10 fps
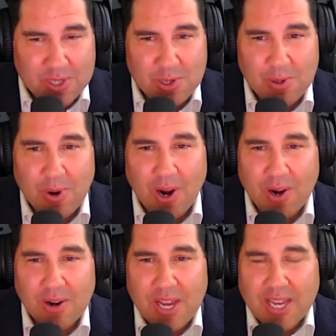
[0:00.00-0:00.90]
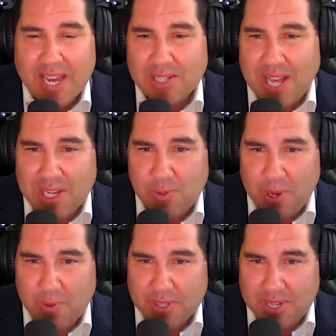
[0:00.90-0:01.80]
to our guest last
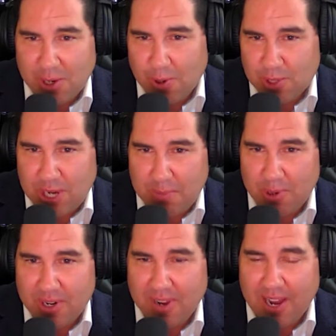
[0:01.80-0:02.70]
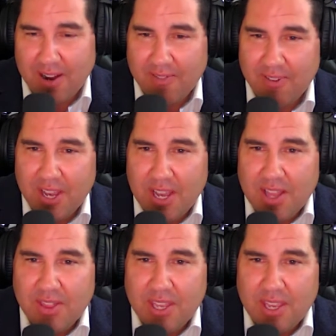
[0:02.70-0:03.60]
week was Nicole Shepard of
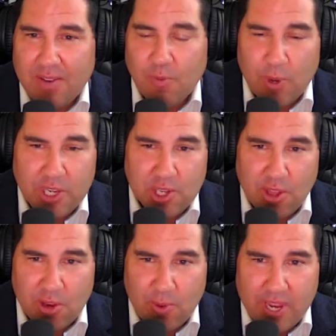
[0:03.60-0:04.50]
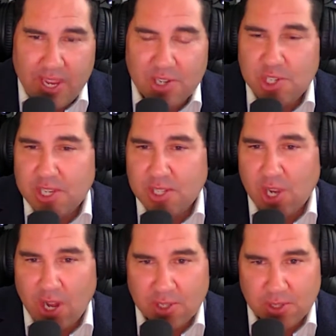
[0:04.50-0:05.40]
the Region 3, and she's the
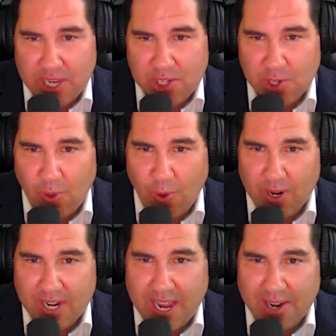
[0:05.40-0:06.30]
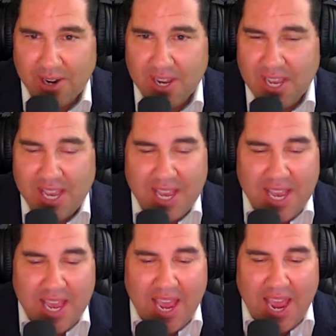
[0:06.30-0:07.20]
consultation coordinator.
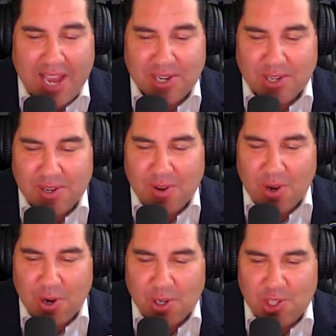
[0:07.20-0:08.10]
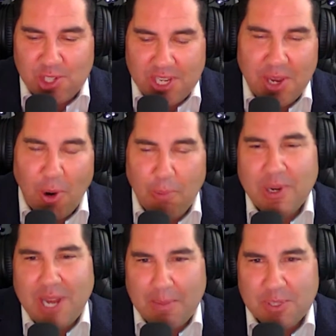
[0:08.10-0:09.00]
And she
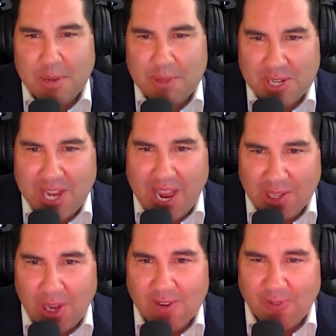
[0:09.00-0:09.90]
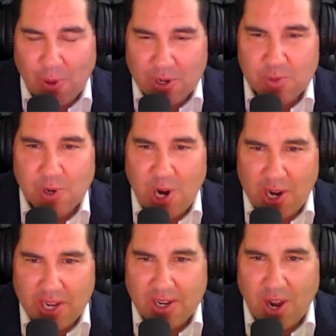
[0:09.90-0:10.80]
opened up some of the dialogue for us
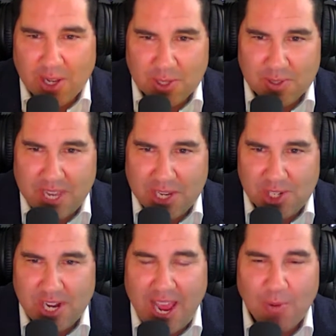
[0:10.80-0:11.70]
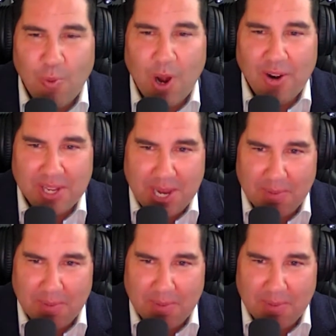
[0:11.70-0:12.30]
regarding consultation and where it had come